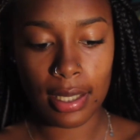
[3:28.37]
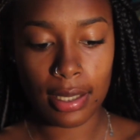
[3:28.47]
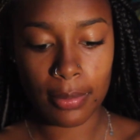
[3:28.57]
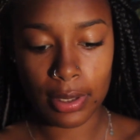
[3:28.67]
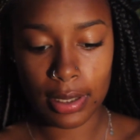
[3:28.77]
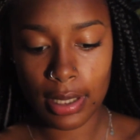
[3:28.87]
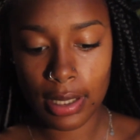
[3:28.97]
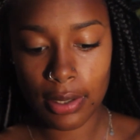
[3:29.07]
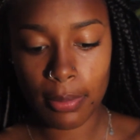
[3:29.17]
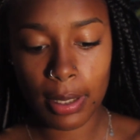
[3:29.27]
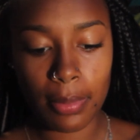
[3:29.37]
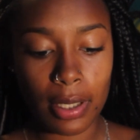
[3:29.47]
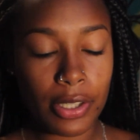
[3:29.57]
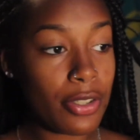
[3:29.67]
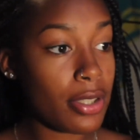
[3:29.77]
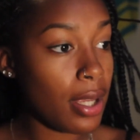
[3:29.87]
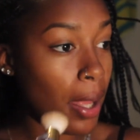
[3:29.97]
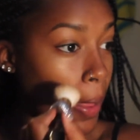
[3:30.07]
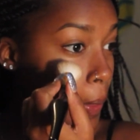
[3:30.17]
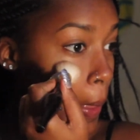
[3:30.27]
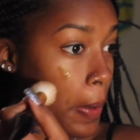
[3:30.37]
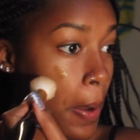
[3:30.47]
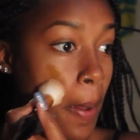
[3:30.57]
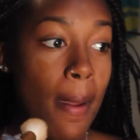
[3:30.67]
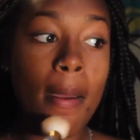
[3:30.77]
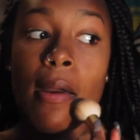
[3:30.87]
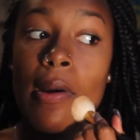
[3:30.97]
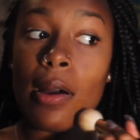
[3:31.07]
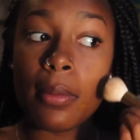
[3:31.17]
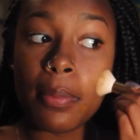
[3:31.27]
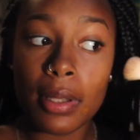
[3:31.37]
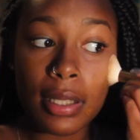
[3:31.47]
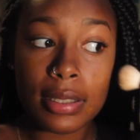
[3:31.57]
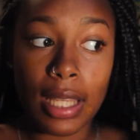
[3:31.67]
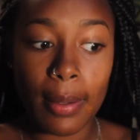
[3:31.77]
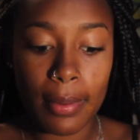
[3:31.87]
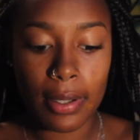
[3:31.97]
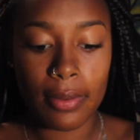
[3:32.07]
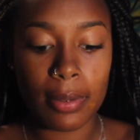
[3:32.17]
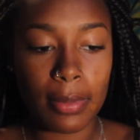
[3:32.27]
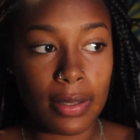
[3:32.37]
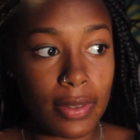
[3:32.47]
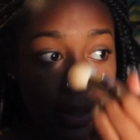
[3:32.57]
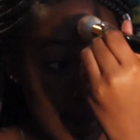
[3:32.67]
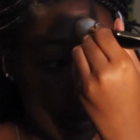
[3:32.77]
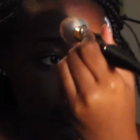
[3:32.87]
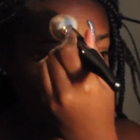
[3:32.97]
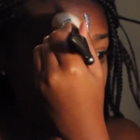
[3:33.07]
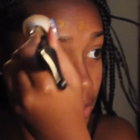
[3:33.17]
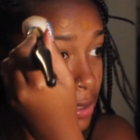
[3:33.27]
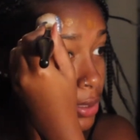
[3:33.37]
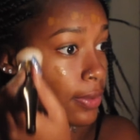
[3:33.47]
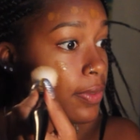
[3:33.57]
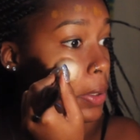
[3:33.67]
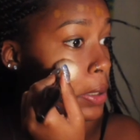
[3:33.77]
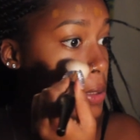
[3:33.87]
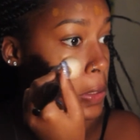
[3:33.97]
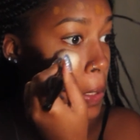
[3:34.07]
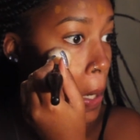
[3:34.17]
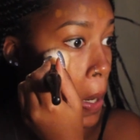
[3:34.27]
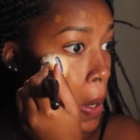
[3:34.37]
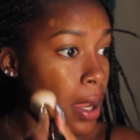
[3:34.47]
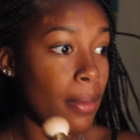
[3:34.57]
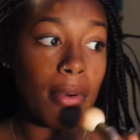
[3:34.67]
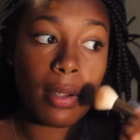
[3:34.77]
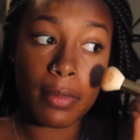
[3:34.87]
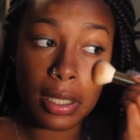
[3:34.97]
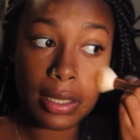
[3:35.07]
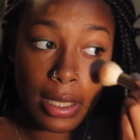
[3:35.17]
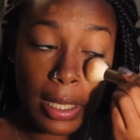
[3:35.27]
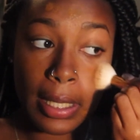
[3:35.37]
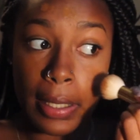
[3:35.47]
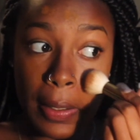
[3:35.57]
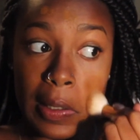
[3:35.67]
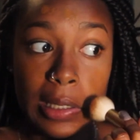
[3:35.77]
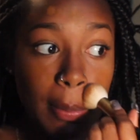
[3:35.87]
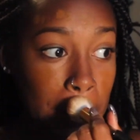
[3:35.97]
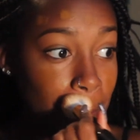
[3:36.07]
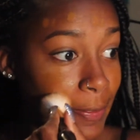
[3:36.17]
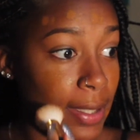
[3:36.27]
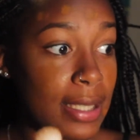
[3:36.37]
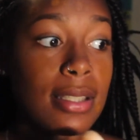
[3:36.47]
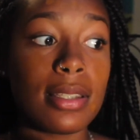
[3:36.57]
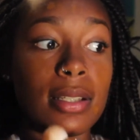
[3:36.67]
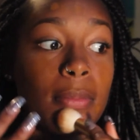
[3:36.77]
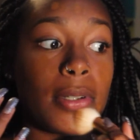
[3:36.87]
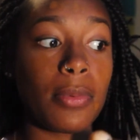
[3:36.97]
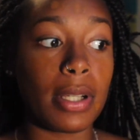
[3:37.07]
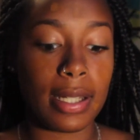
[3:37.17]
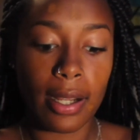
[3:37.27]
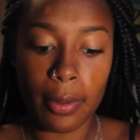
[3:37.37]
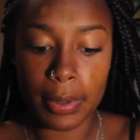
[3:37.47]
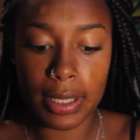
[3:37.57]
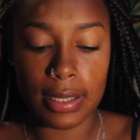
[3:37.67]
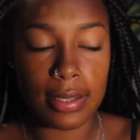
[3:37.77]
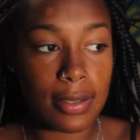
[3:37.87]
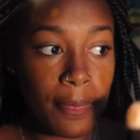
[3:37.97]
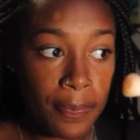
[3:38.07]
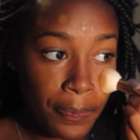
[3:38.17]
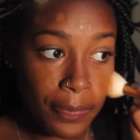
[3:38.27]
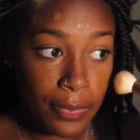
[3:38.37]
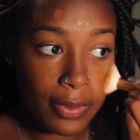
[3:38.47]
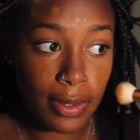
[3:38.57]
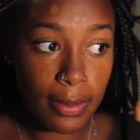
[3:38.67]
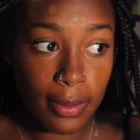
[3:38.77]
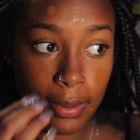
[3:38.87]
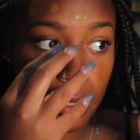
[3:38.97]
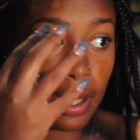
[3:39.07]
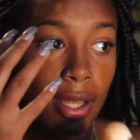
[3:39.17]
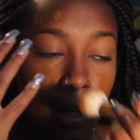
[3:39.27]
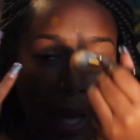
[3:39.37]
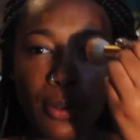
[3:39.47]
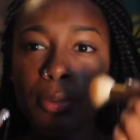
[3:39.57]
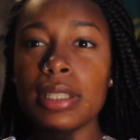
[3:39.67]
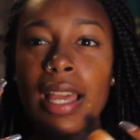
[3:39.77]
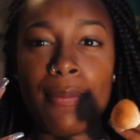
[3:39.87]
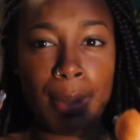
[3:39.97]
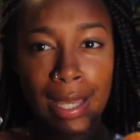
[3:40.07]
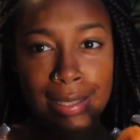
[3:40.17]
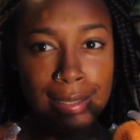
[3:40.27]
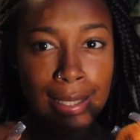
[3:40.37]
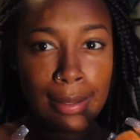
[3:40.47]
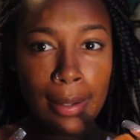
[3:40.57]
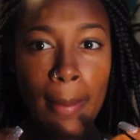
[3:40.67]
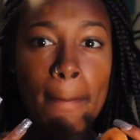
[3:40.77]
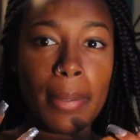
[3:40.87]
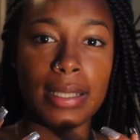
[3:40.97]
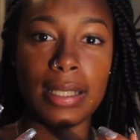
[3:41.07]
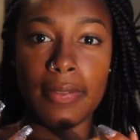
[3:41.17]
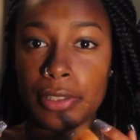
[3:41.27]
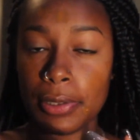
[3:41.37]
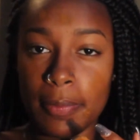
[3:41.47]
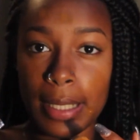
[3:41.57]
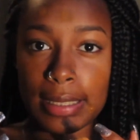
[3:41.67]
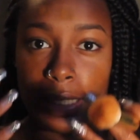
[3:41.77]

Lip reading: And I'm going to take it on my brush and then dab it around my face at first, focusing primarily here in the middle of my face, and then I'm going to work it out, because I don't really have bad skin, but if I do have bad